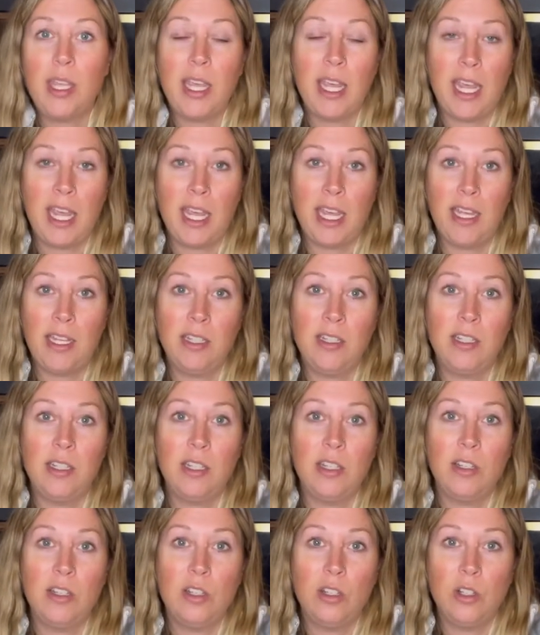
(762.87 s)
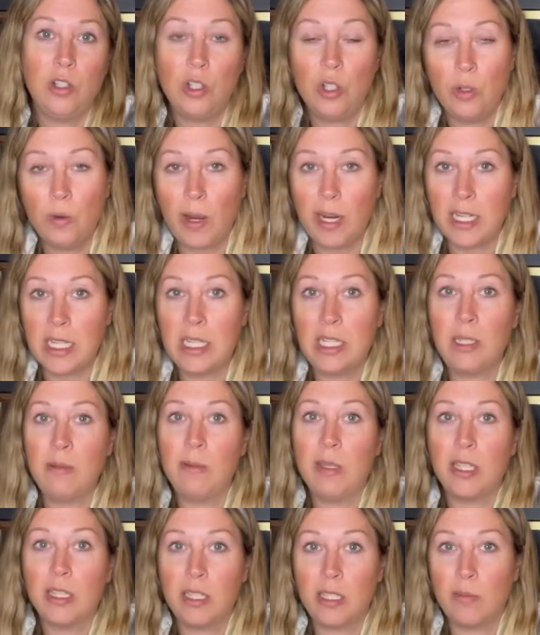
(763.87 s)
And do I need to
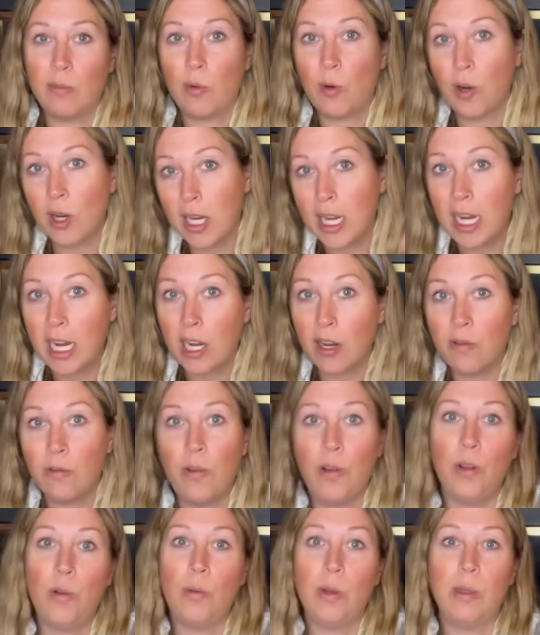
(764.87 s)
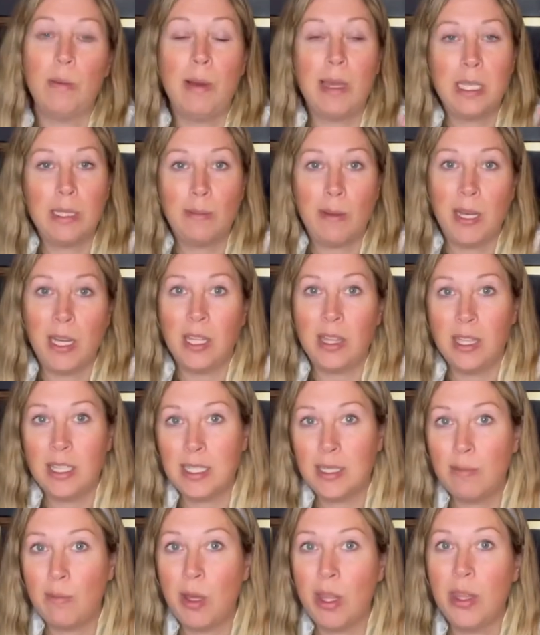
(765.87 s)
be a little more careful with my spending
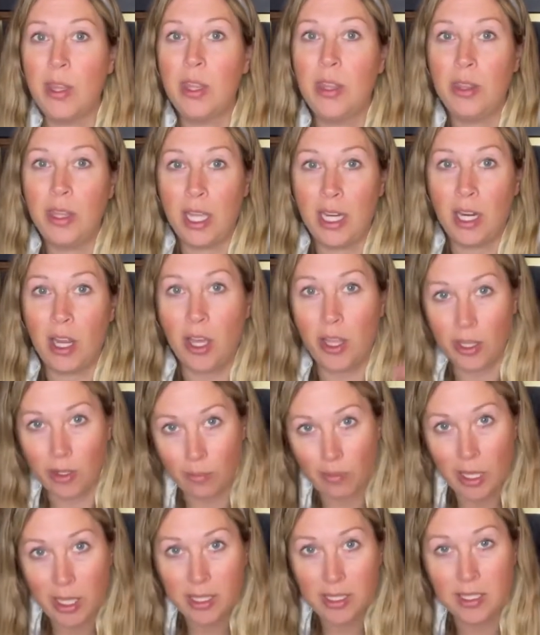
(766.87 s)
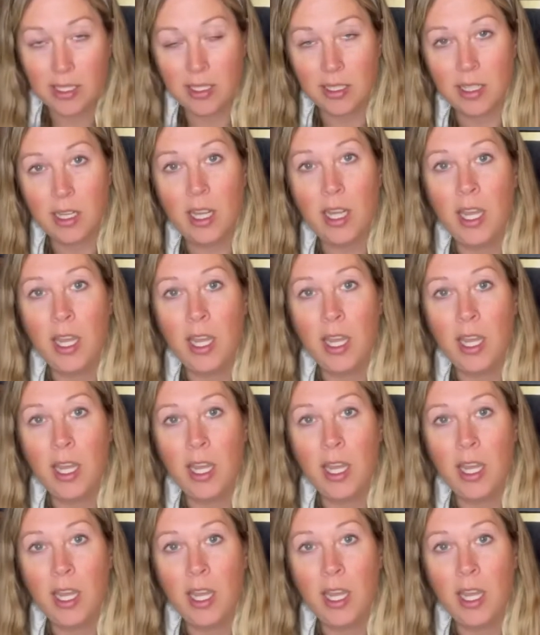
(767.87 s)
this month than other months?